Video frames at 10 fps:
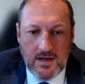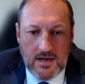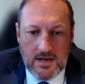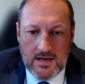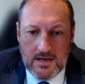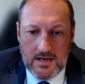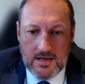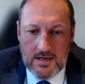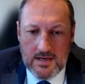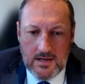
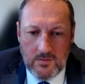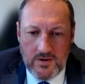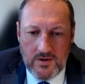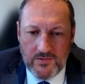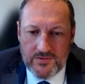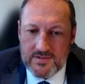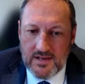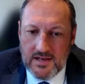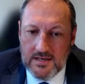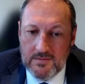What else?
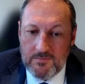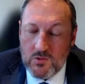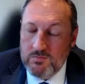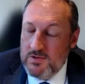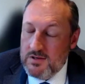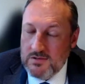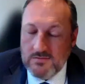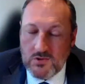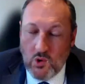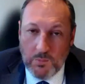
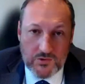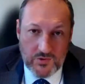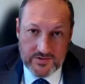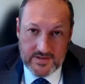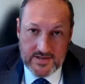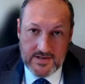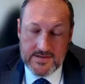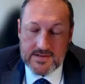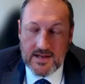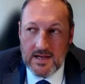Corporate
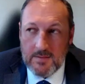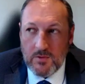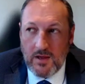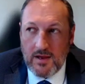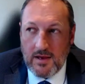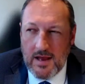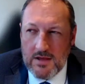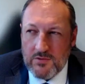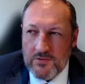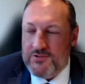trustees,
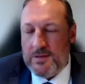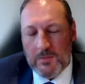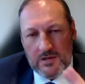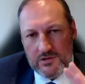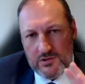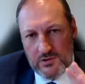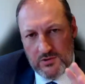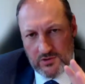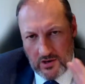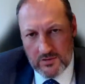again, sort of similar to
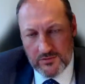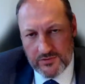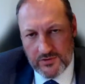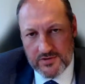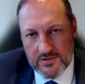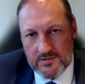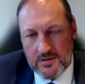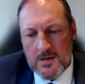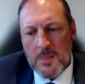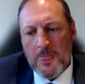title searches,
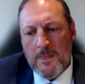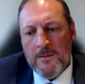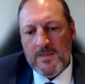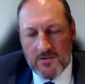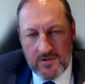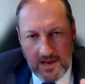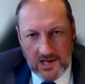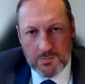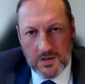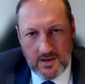there is an
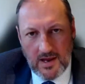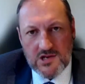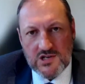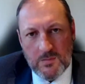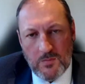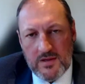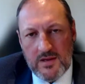expectation by